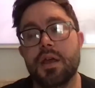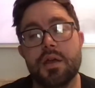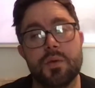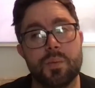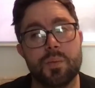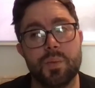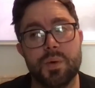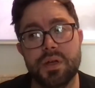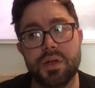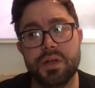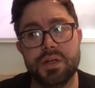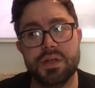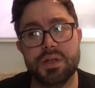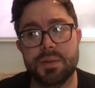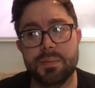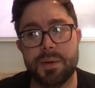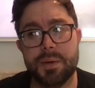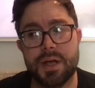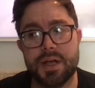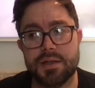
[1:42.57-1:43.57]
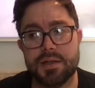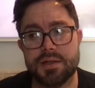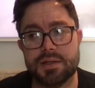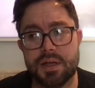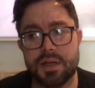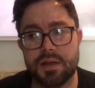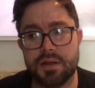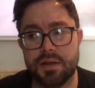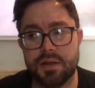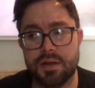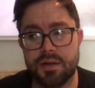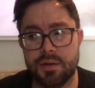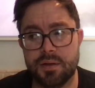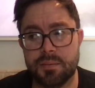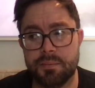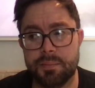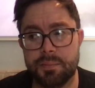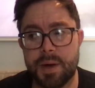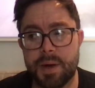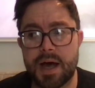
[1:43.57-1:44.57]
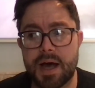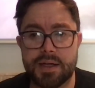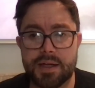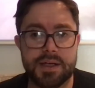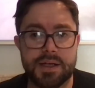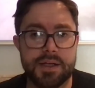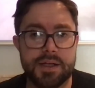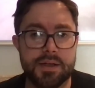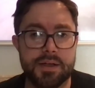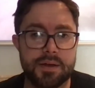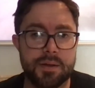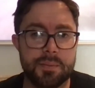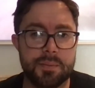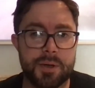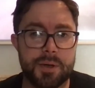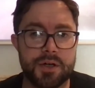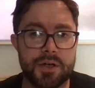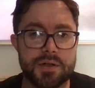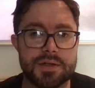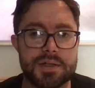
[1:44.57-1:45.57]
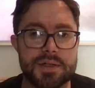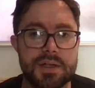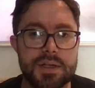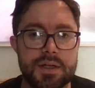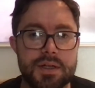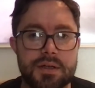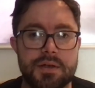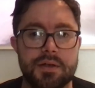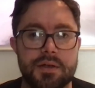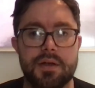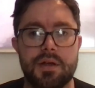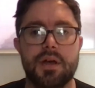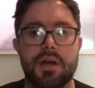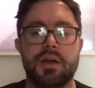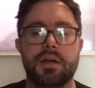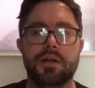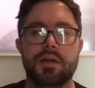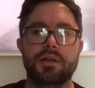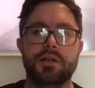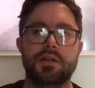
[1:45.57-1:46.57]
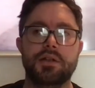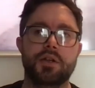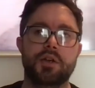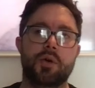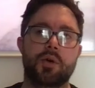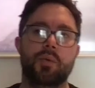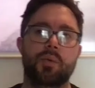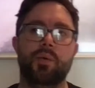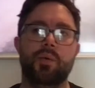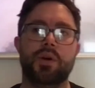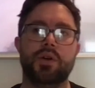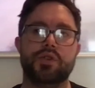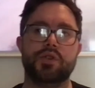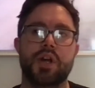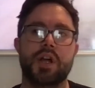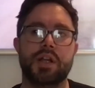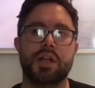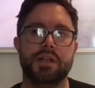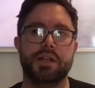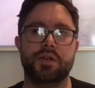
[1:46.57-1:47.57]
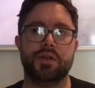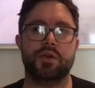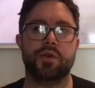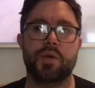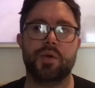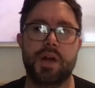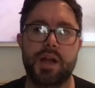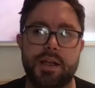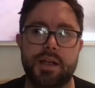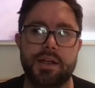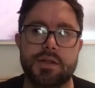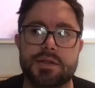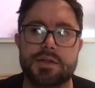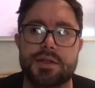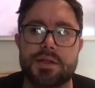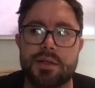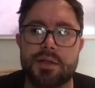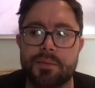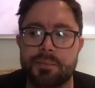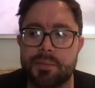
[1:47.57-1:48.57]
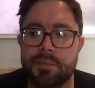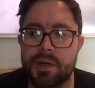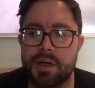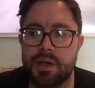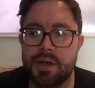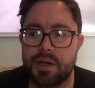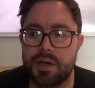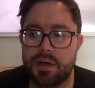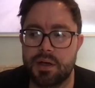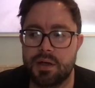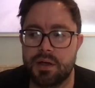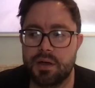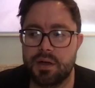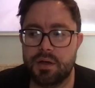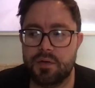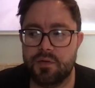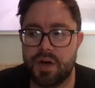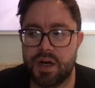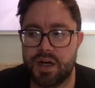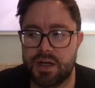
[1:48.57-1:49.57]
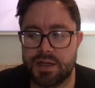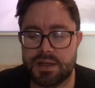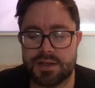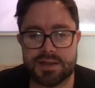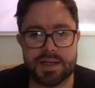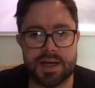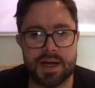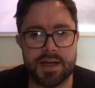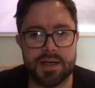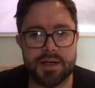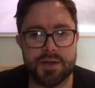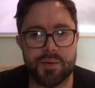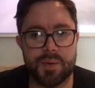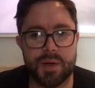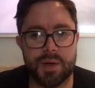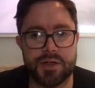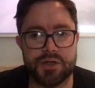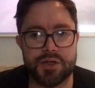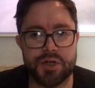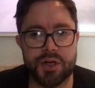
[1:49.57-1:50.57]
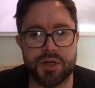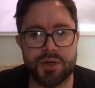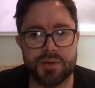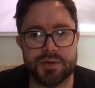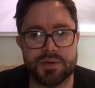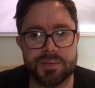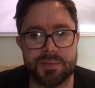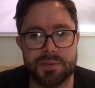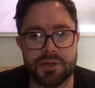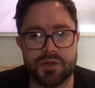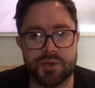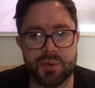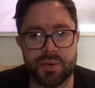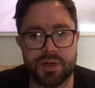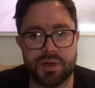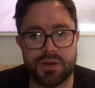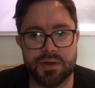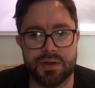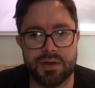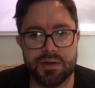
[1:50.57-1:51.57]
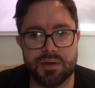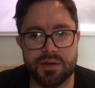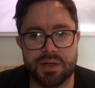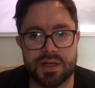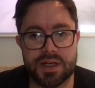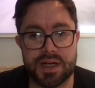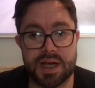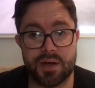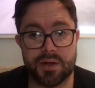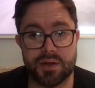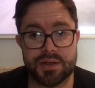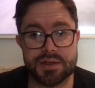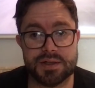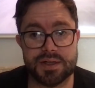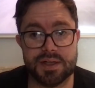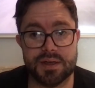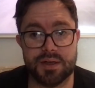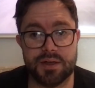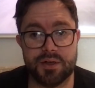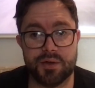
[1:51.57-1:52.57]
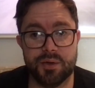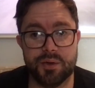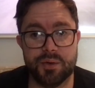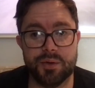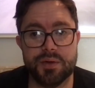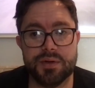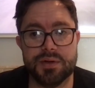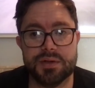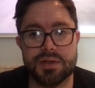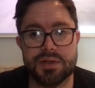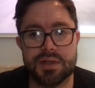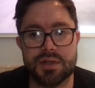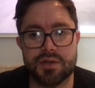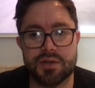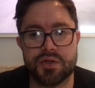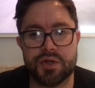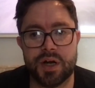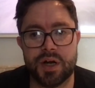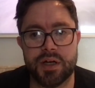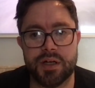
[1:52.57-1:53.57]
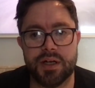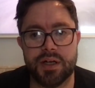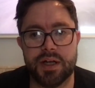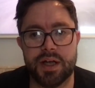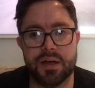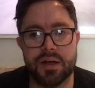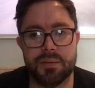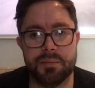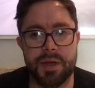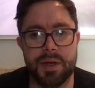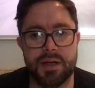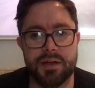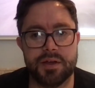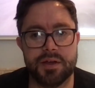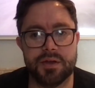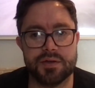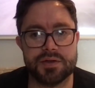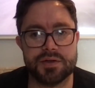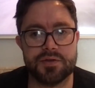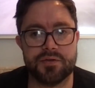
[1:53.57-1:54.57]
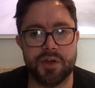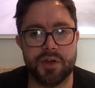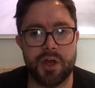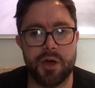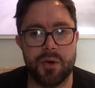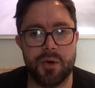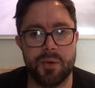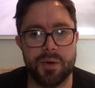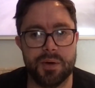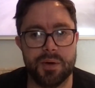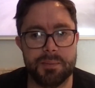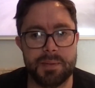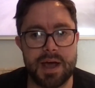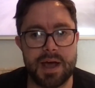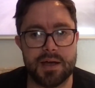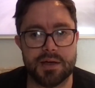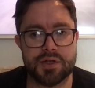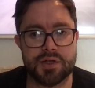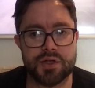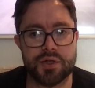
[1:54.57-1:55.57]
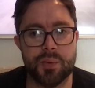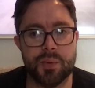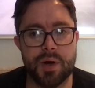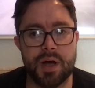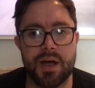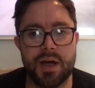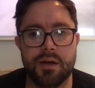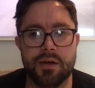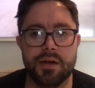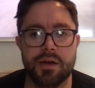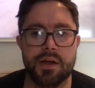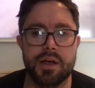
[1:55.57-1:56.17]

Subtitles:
really depends on the body of the person. We're trying to create some very aesthetic ratios between the delts and the glutes, trying to kind of make those flow and match well.